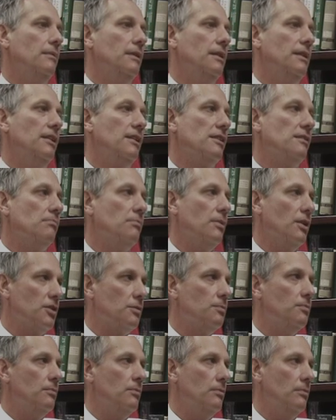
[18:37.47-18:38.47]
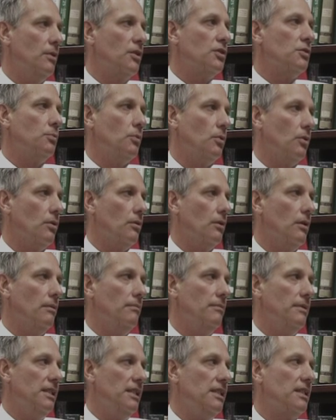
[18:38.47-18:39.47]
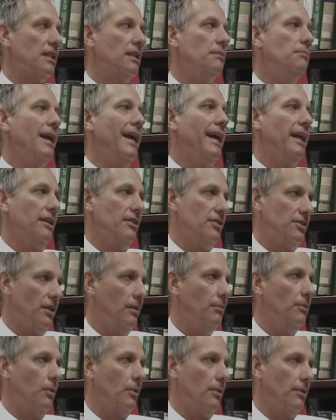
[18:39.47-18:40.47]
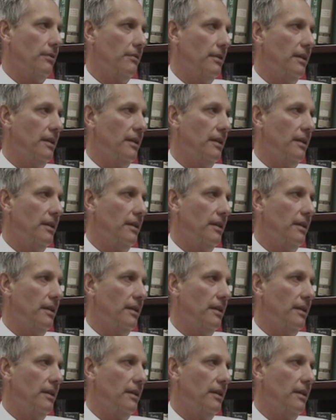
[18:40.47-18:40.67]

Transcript: is much more easily managed up north.